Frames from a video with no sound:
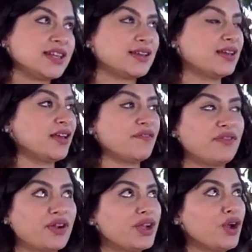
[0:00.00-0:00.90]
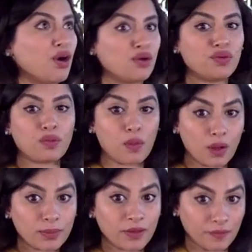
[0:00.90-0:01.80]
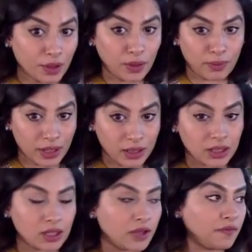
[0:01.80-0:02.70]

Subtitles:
it can get very overwhelming very quickly.